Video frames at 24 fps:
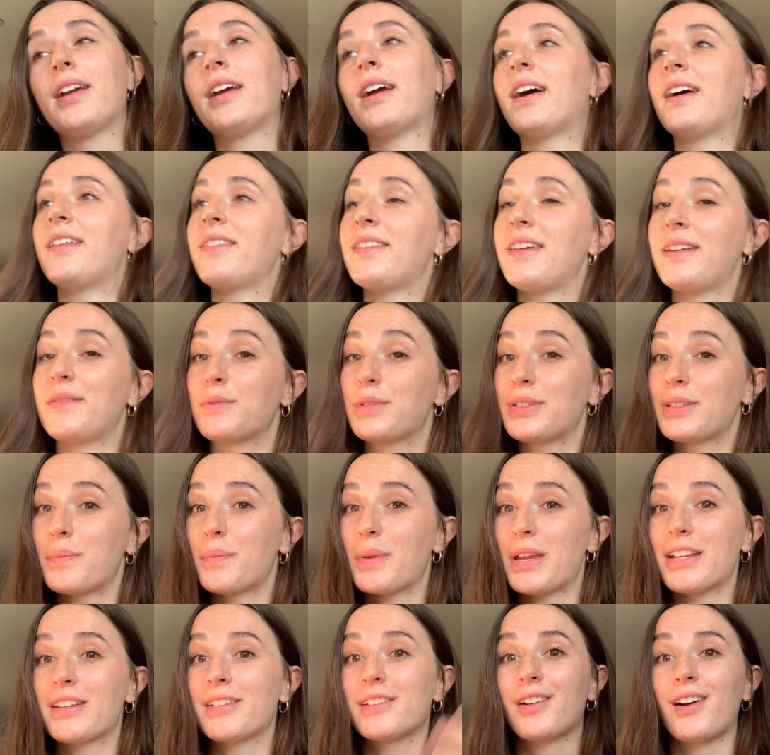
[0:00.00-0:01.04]
And then we
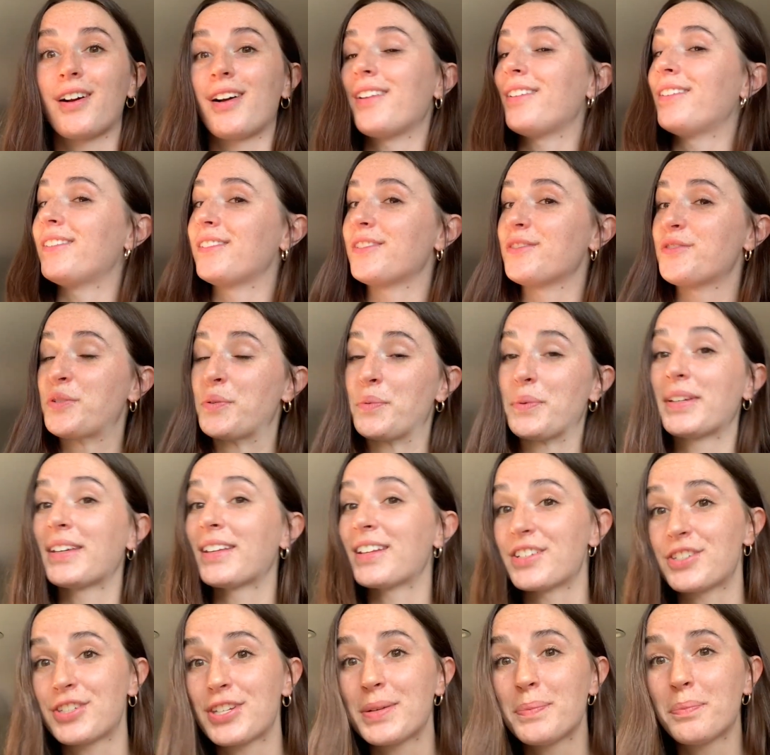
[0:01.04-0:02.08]
debated on, do we get a
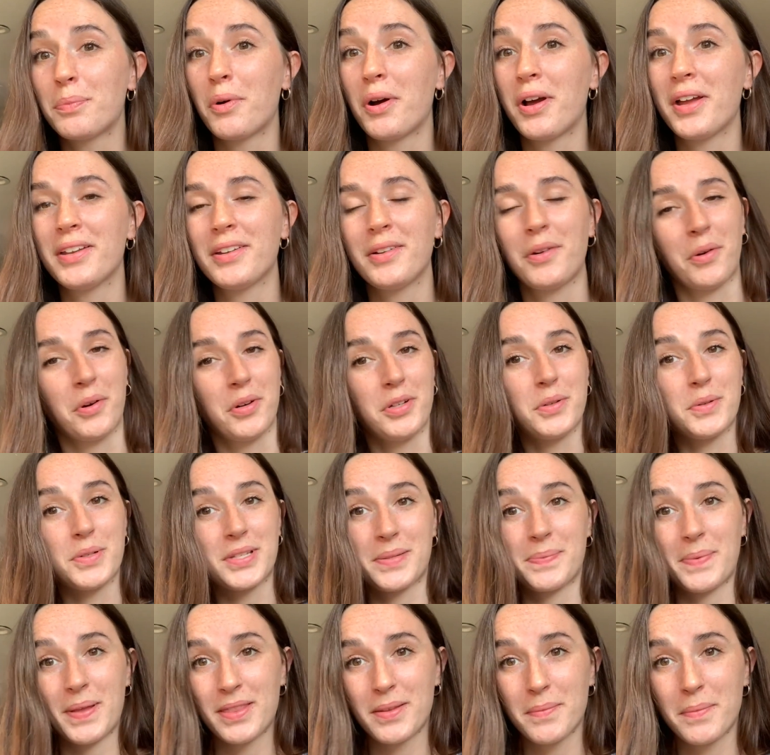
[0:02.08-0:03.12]
cheap one or do we
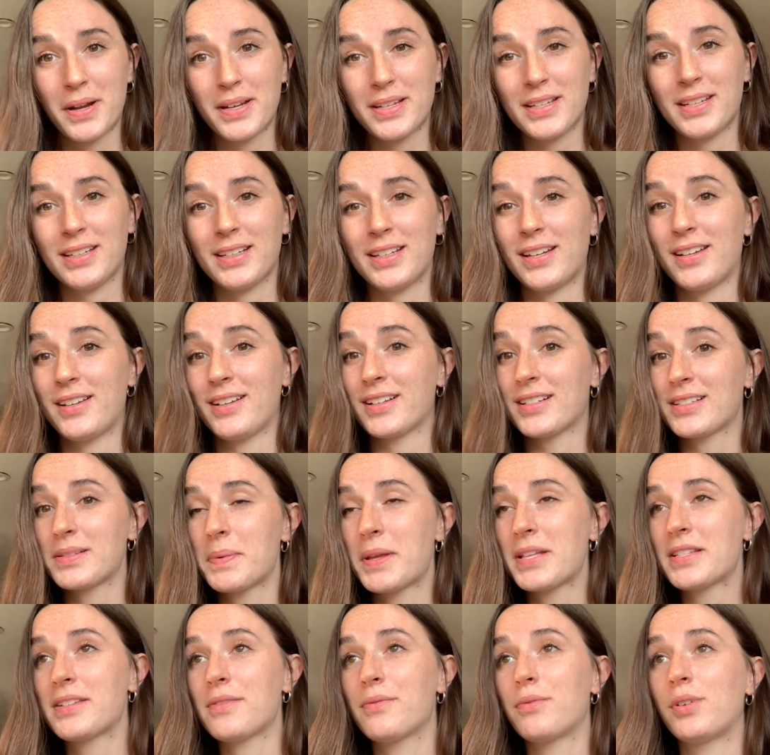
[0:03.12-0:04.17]
spend the money and get an
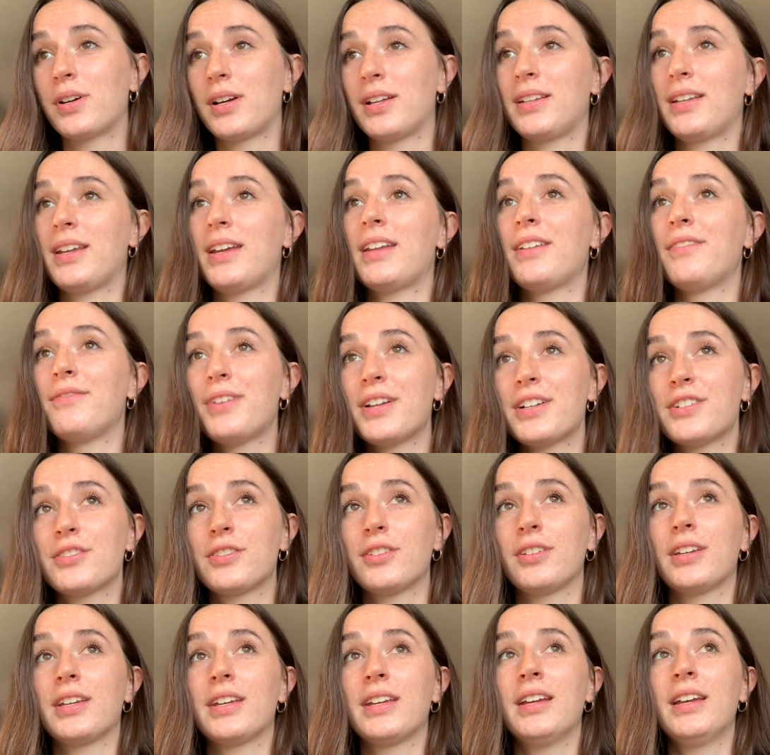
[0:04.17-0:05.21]
expensive one? And
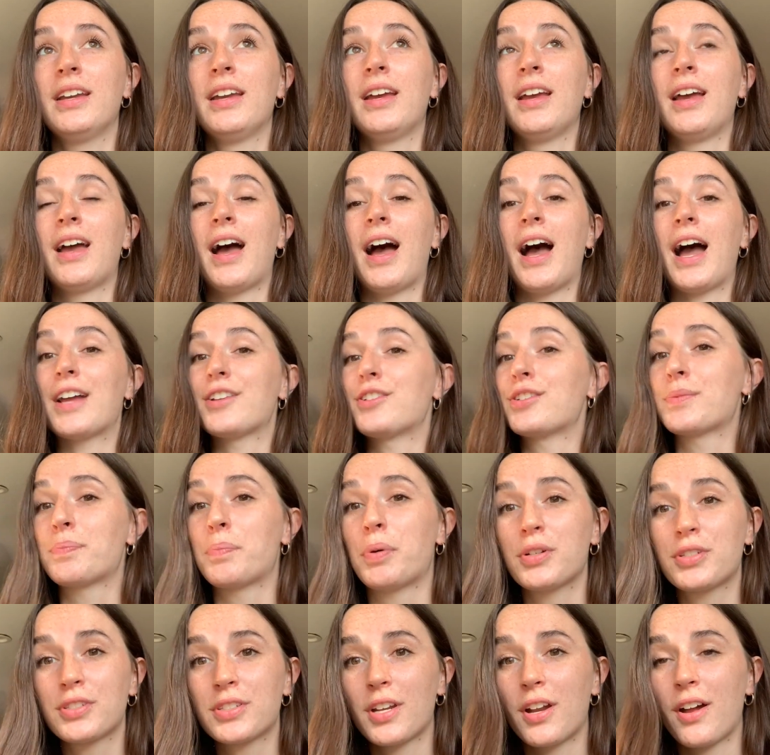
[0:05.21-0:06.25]
eventually I just
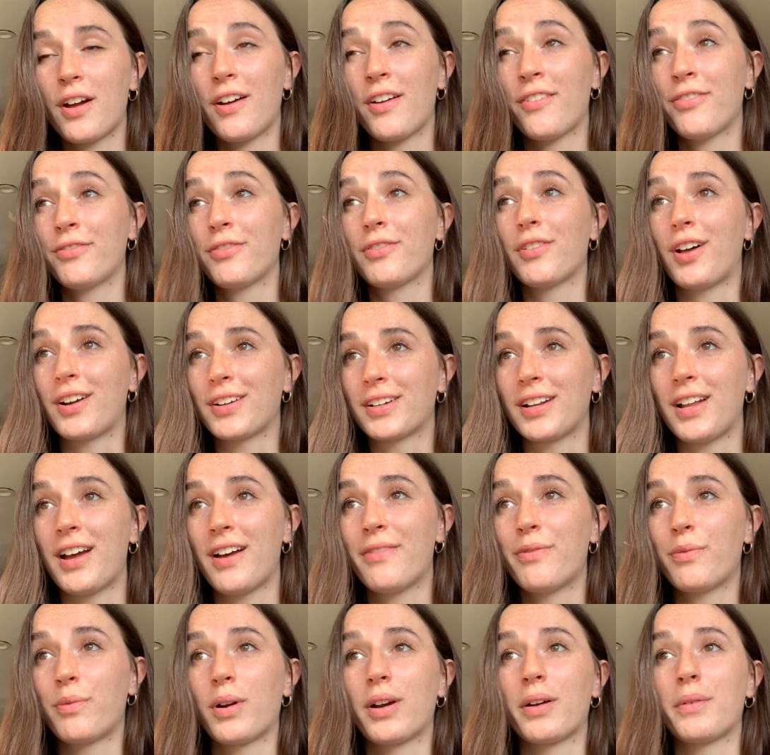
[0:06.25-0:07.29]
pushed it off long
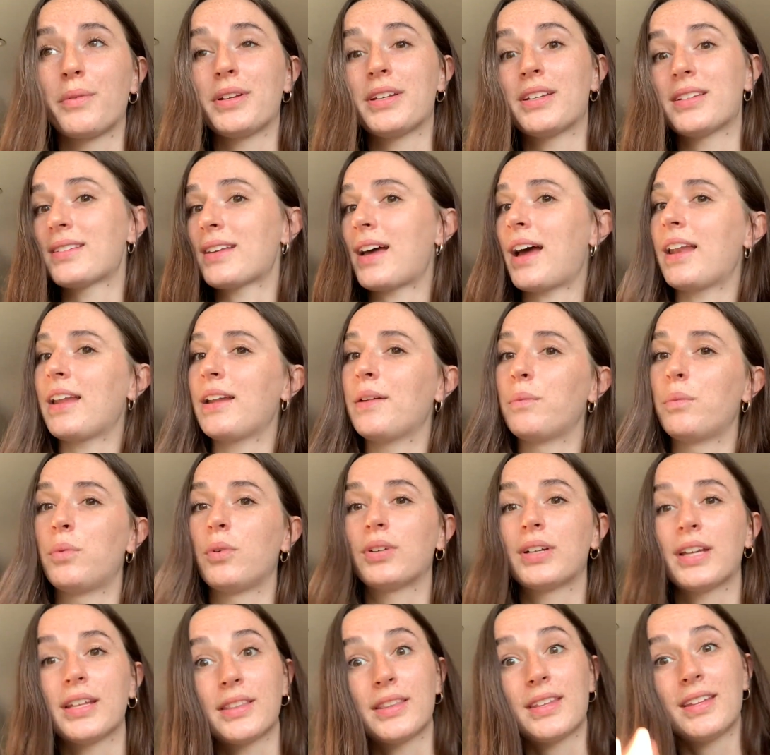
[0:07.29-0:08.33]
enough where we decided we'll
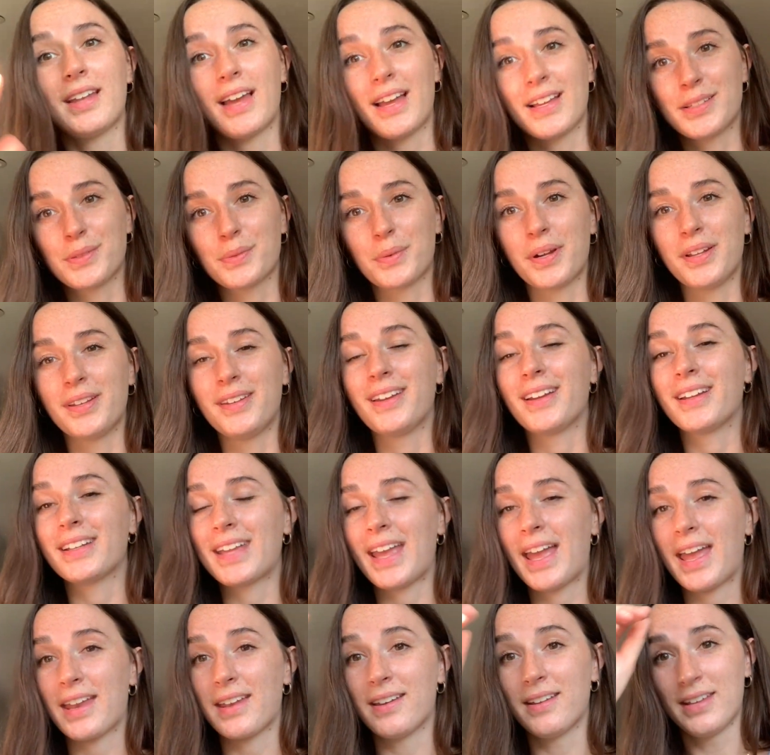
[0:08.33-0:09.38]
get the nice one
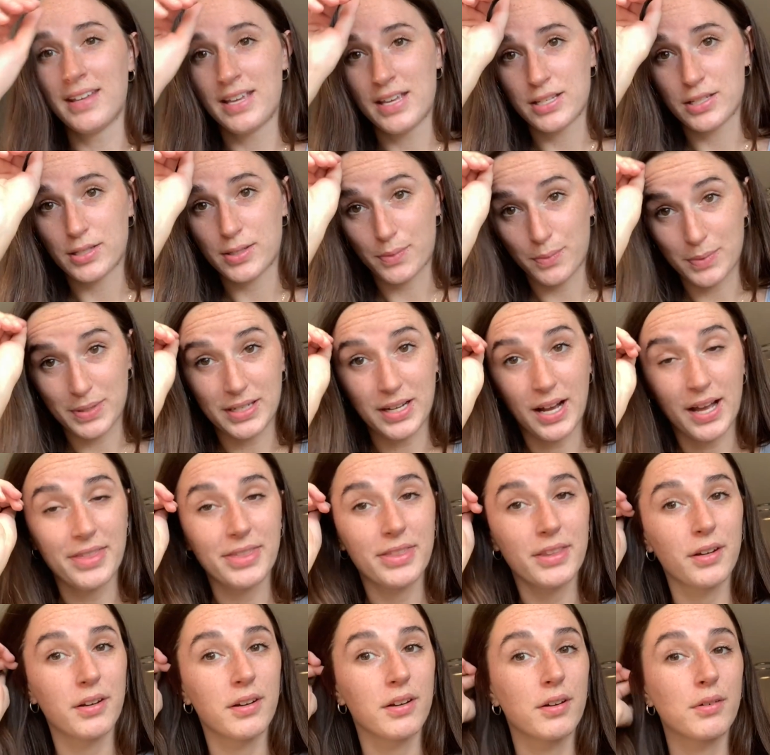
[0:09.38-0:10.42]
again. So we got
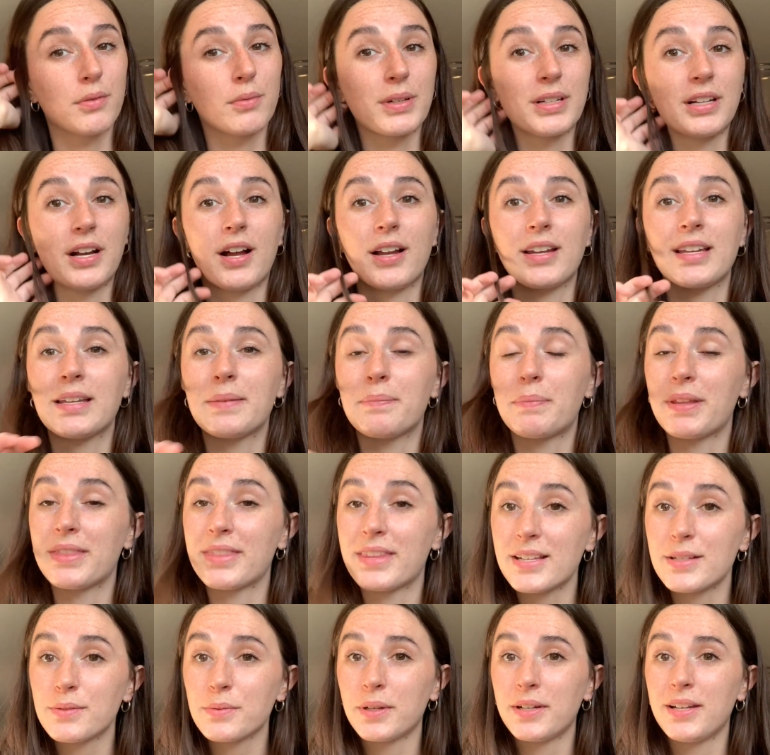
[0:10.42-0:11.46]
the RONA, but
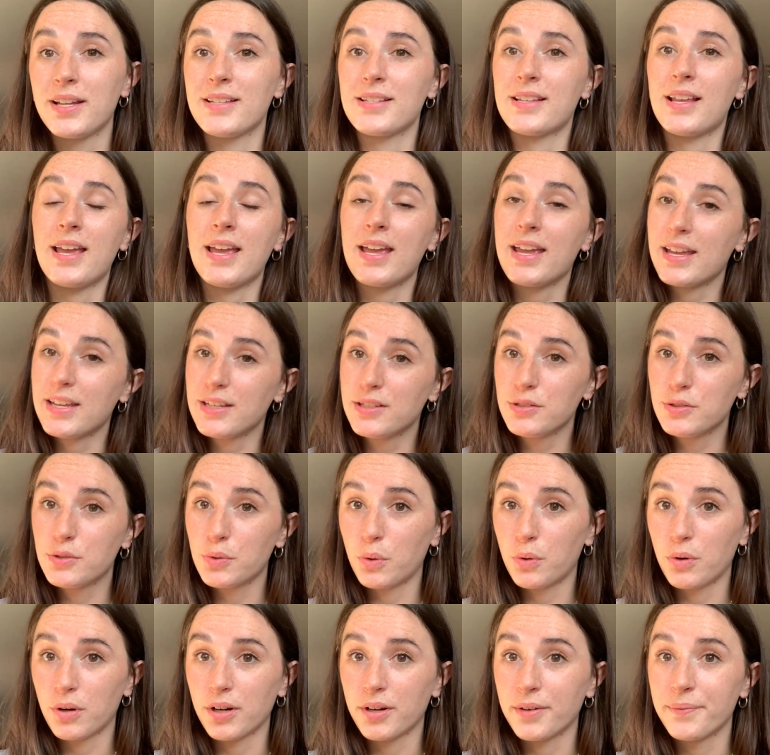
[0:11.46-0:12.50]
this one is an
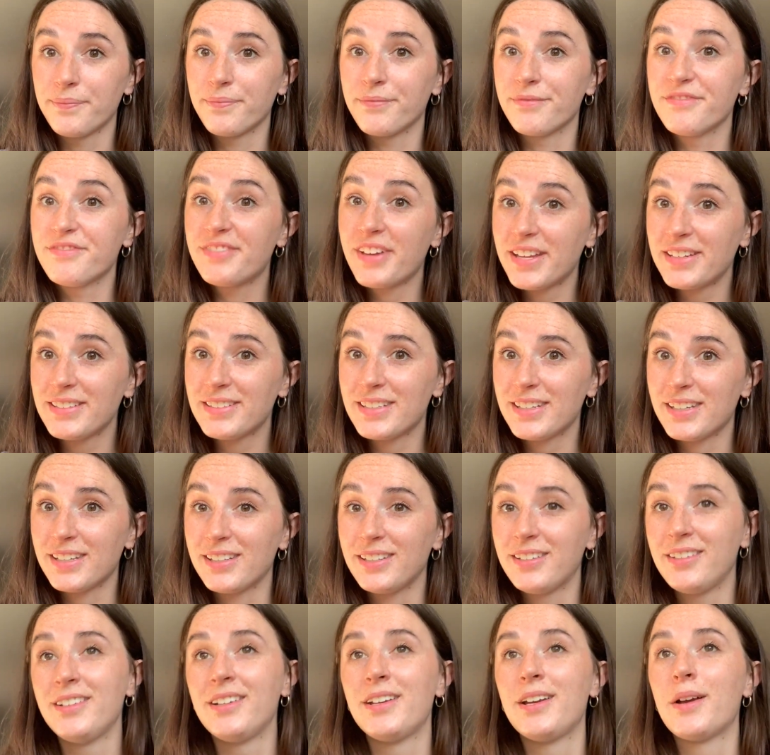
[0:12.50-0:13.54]
indoor
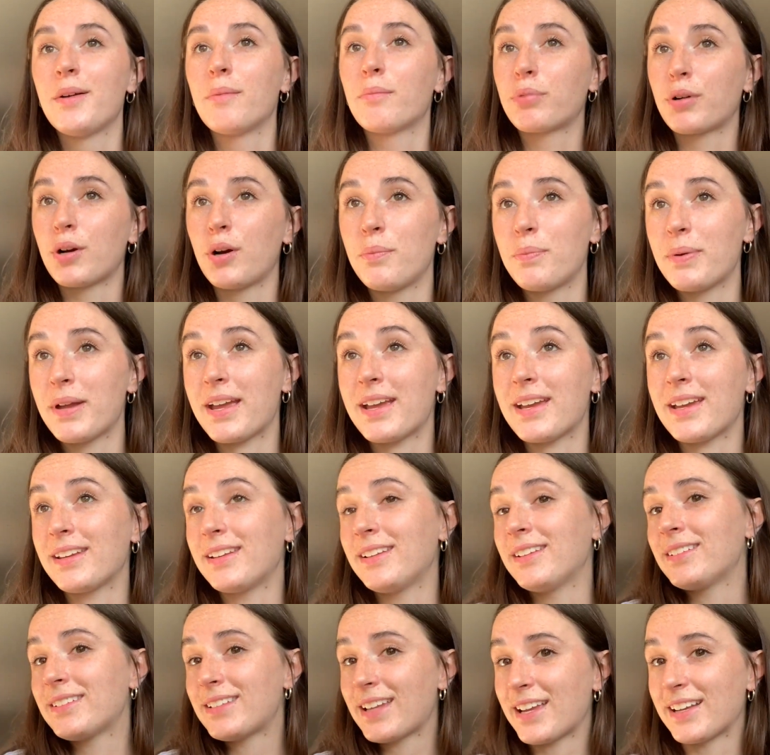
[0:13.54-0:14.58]
vented
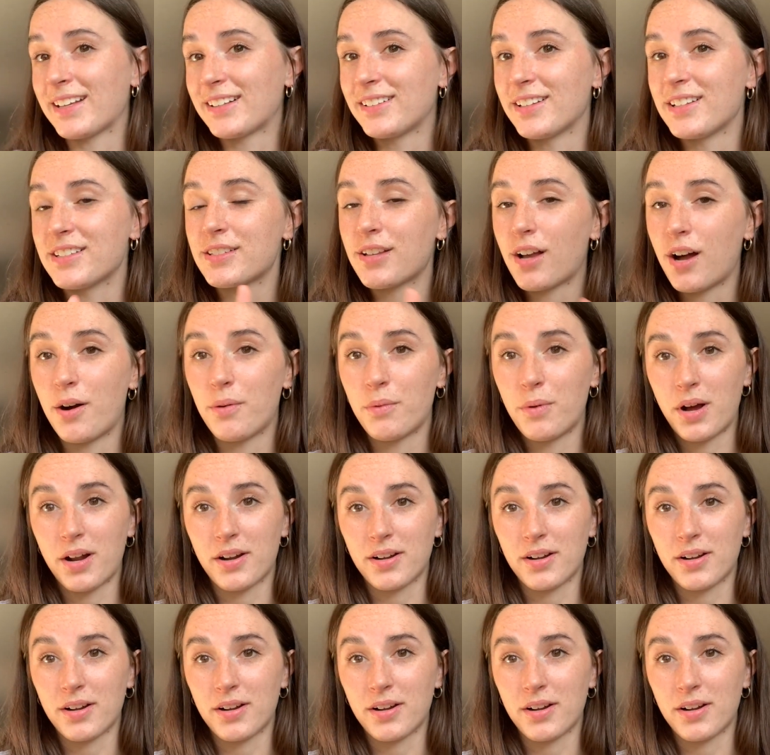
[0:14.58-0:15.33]
propane tankless hot water